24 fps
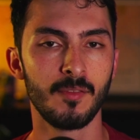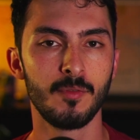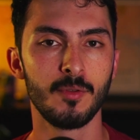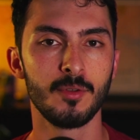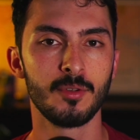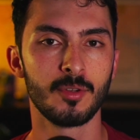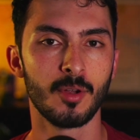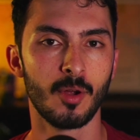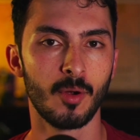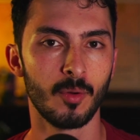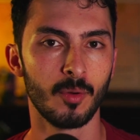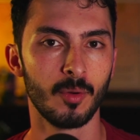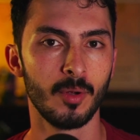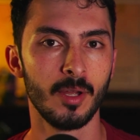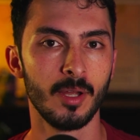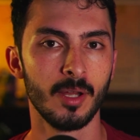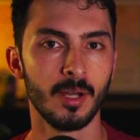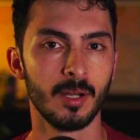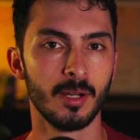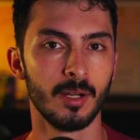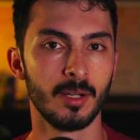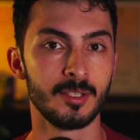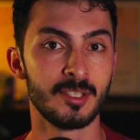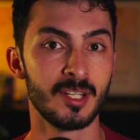you saw
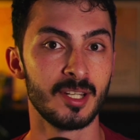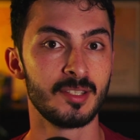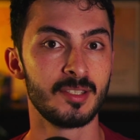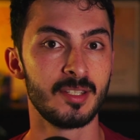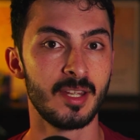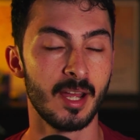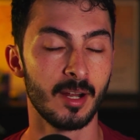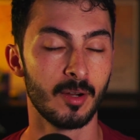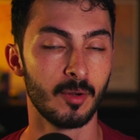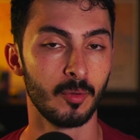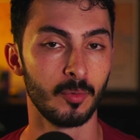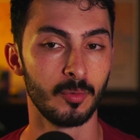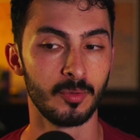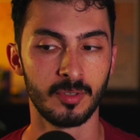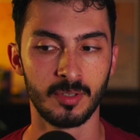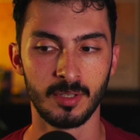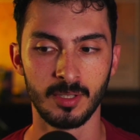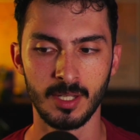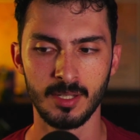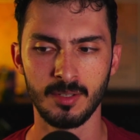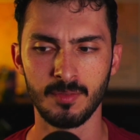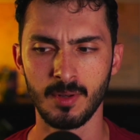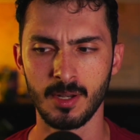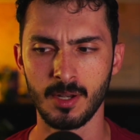Jesse Echo's
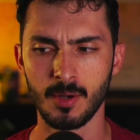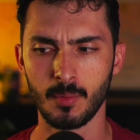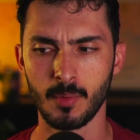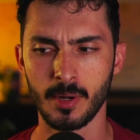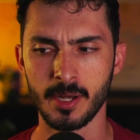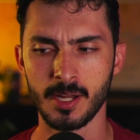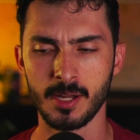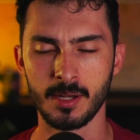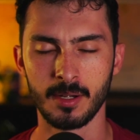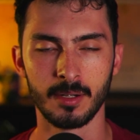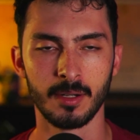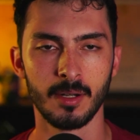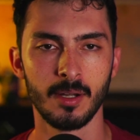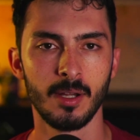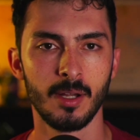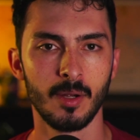this video right here,